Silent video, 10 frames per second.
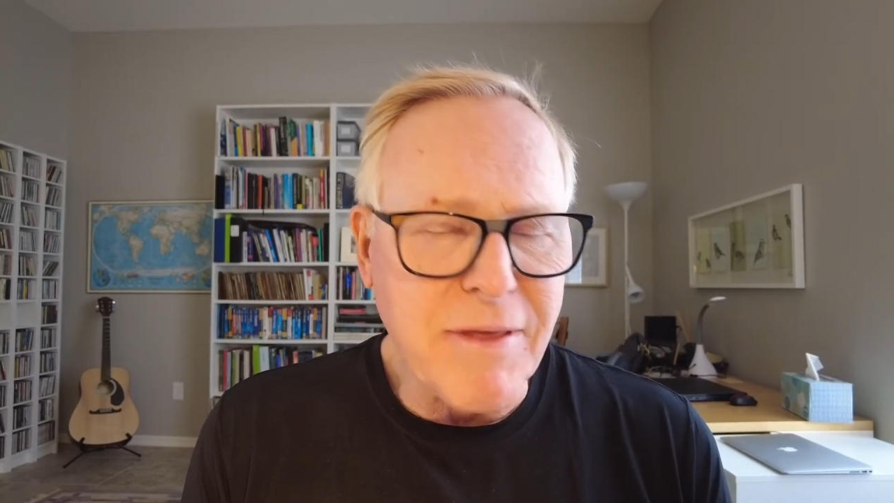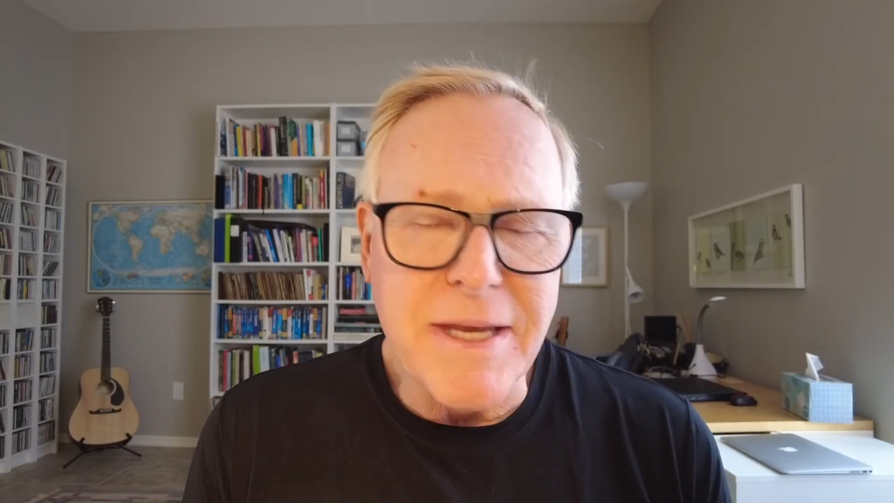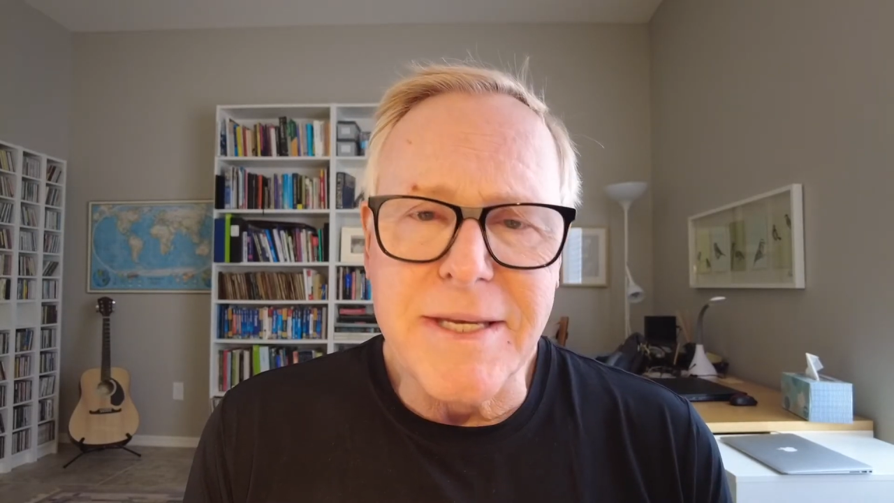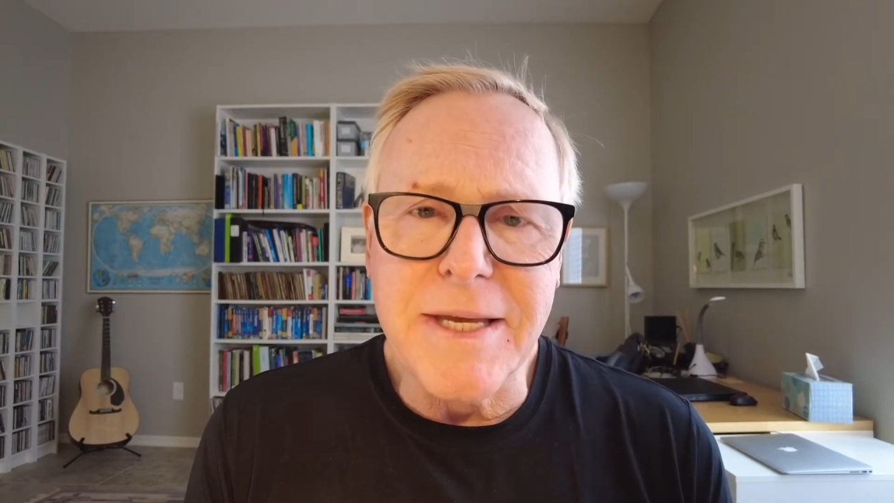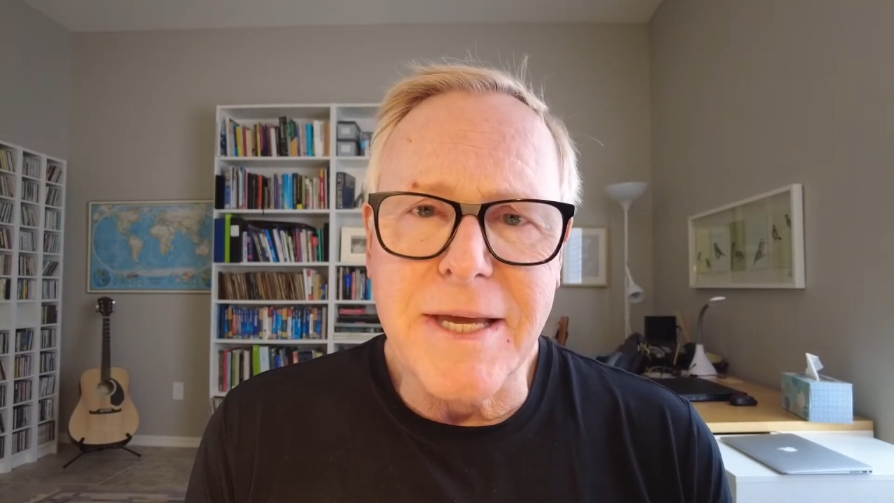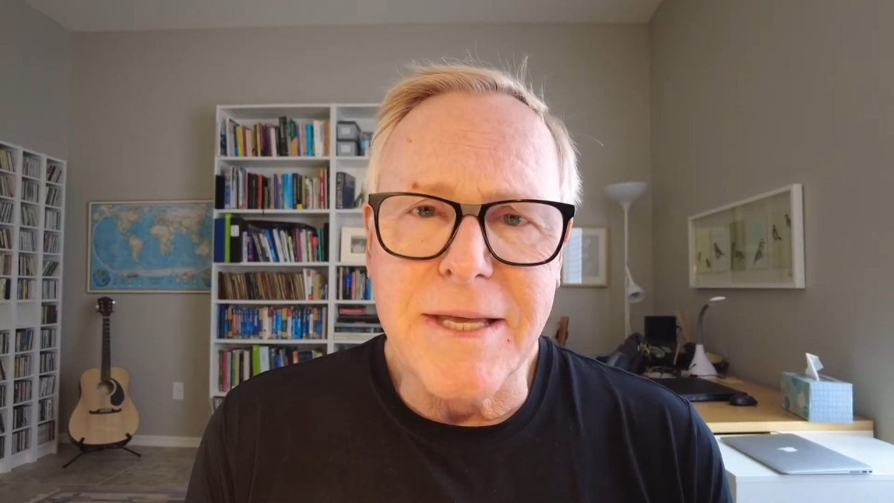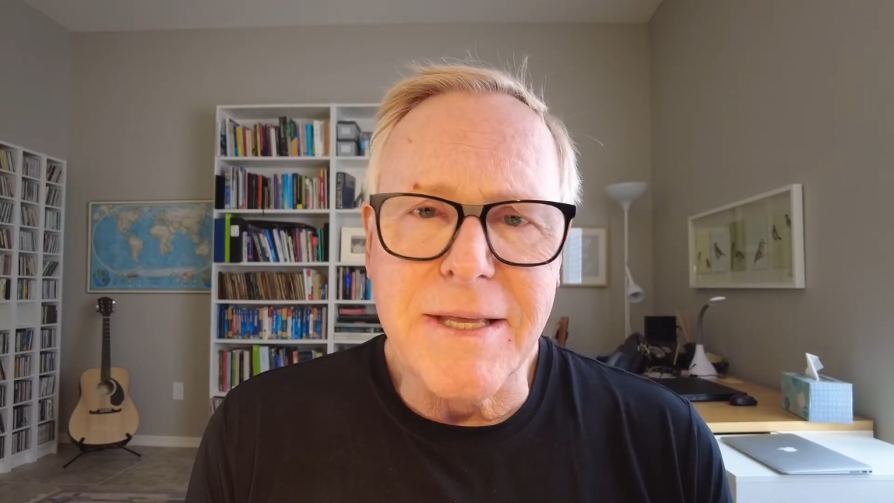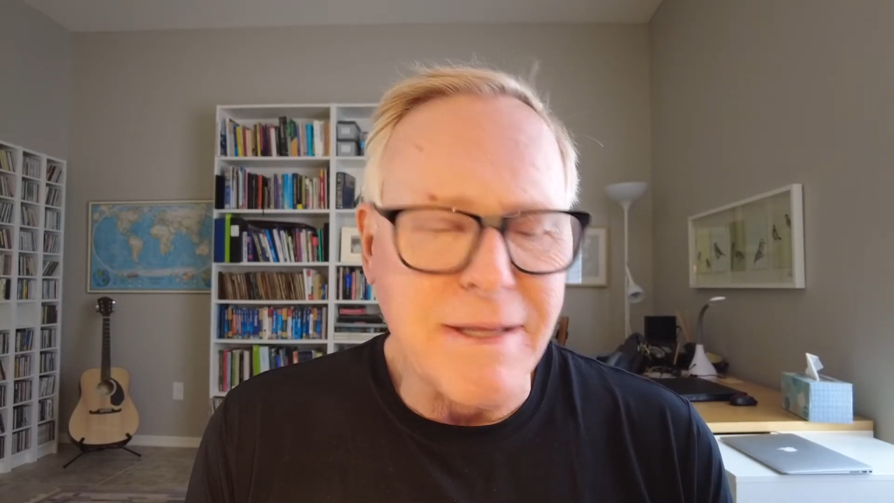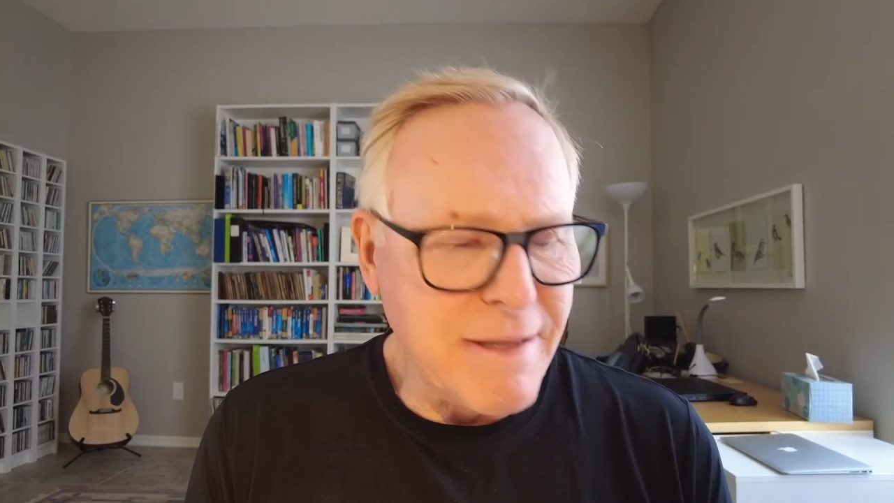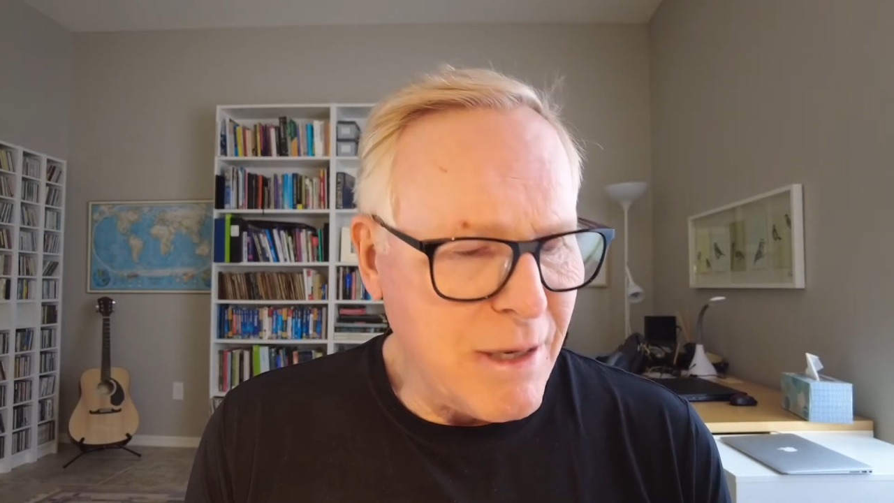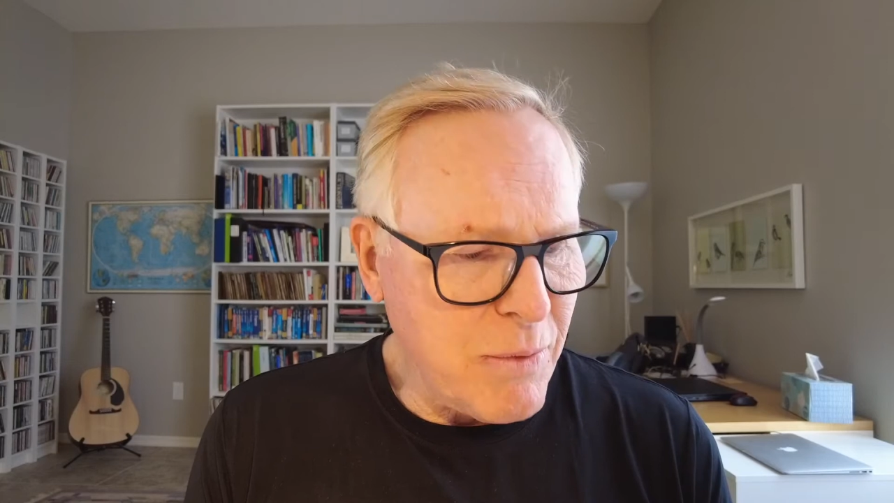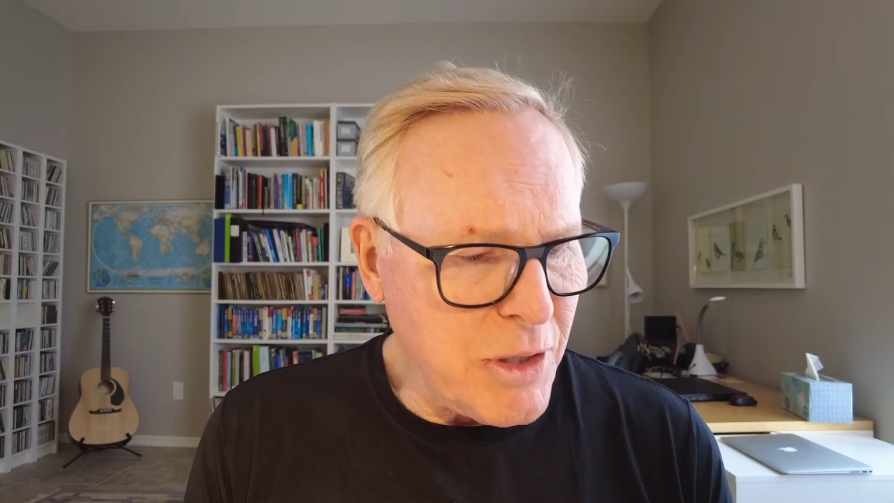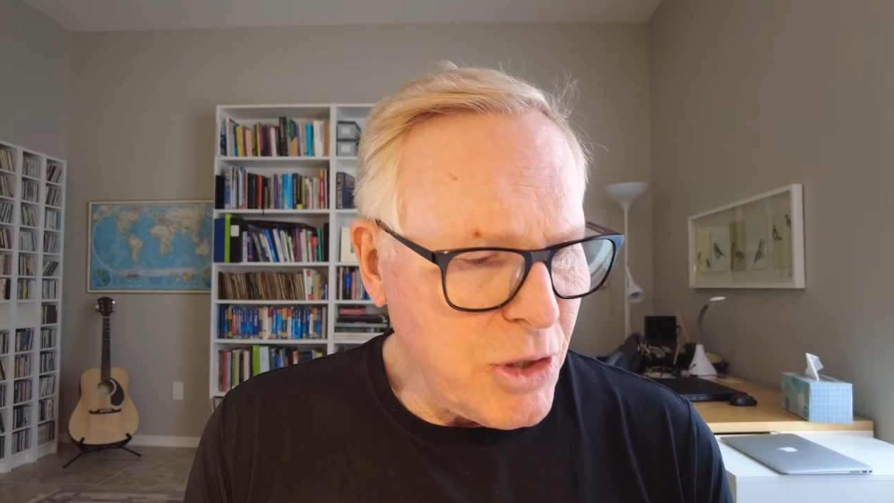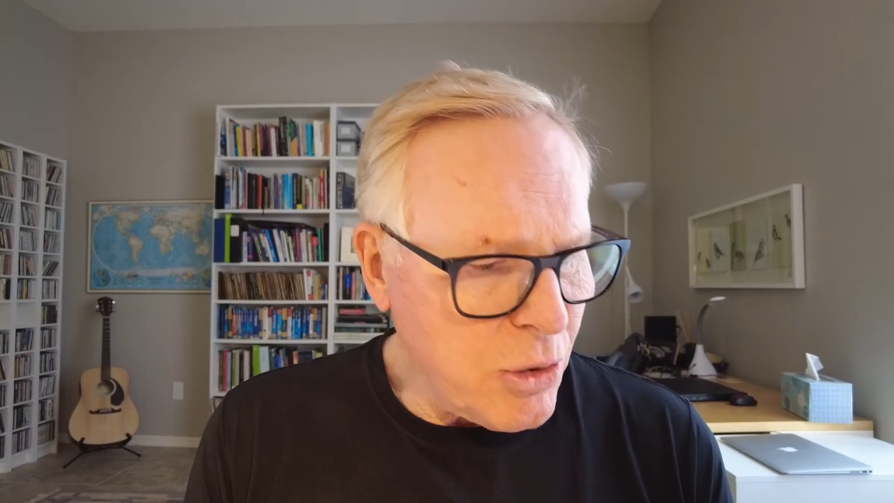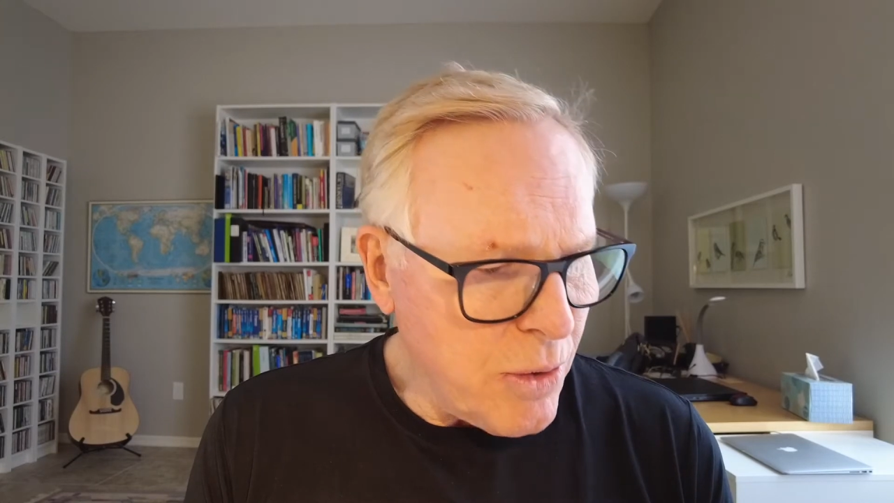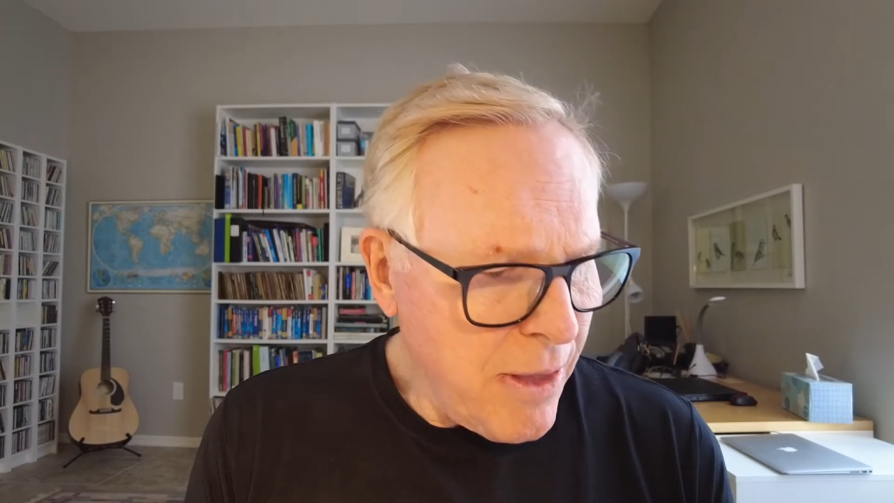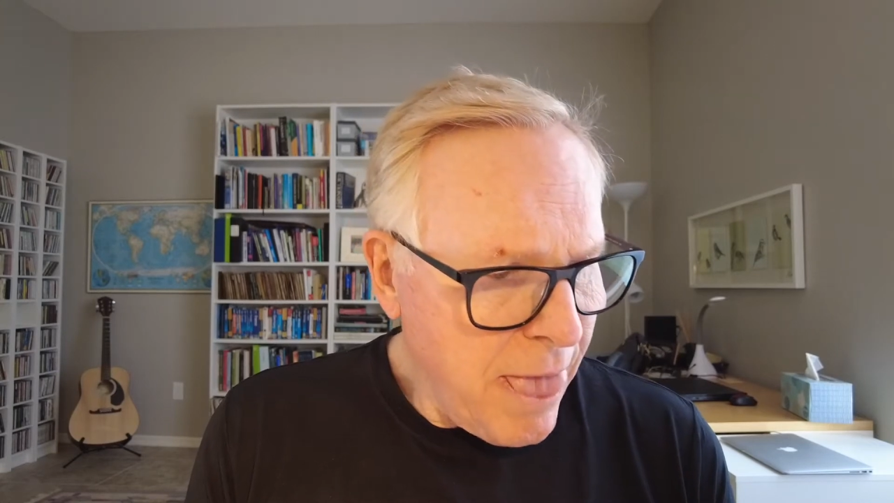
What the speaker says: that we do.